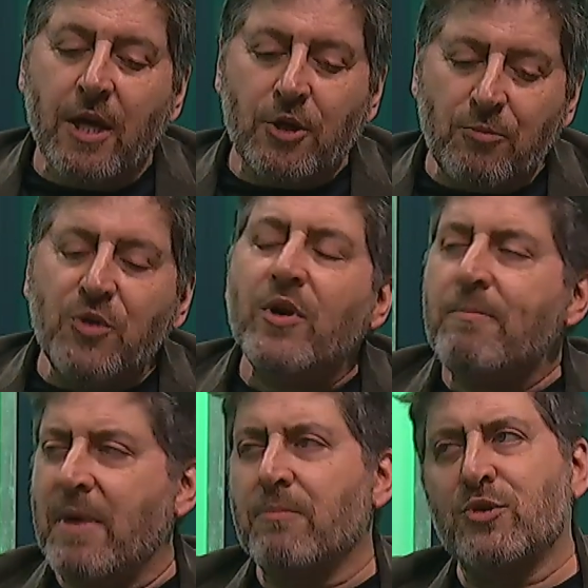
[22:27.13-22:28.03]
Community
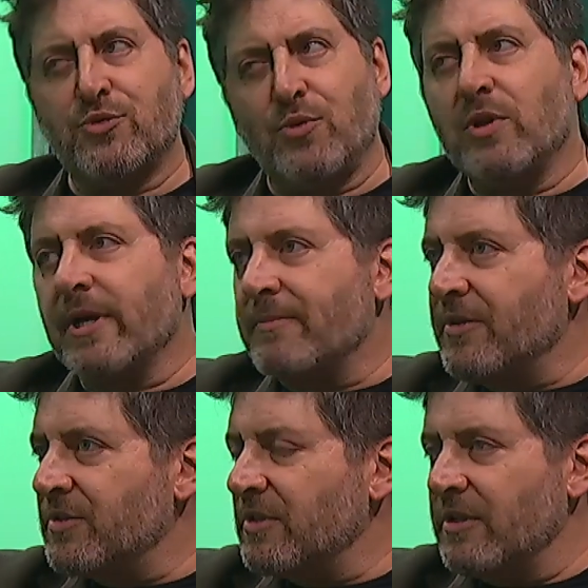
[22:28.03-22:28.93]
members rolling up their
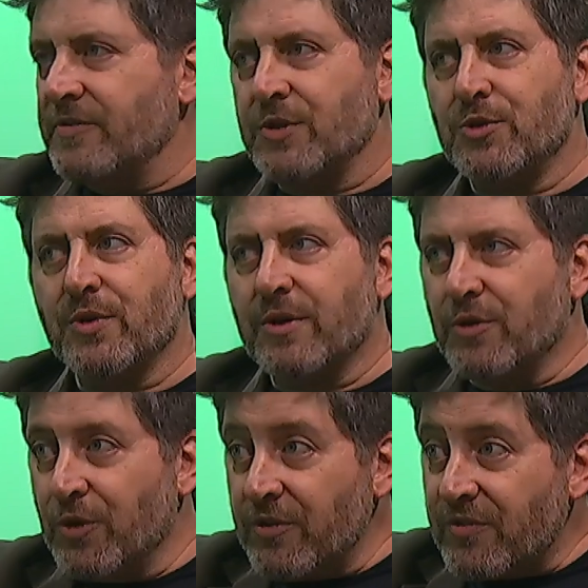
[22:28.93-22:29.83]
sleeves and doing
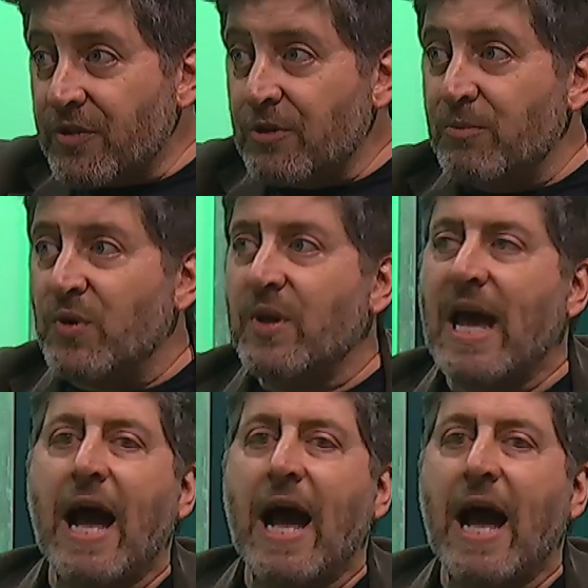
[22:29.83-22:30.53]
good for the community.